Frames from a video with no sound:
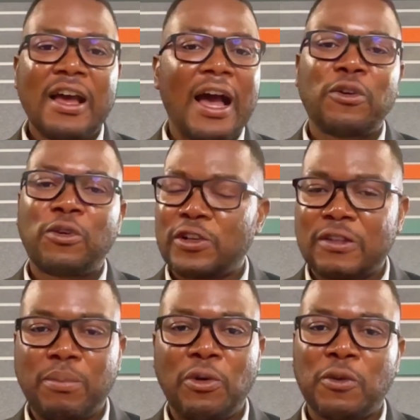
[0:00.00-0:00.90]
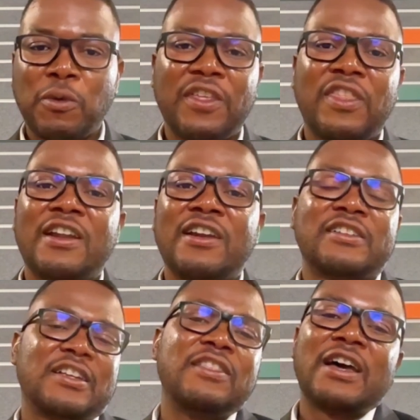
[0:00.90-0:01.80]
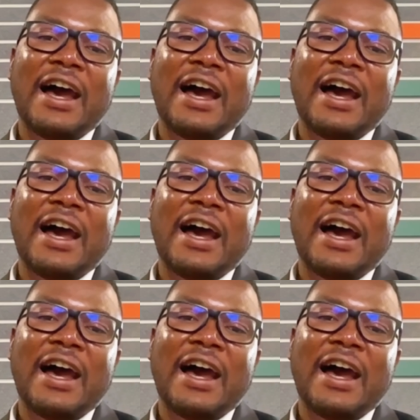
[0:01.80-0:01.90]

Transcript: across the board, whether that is in the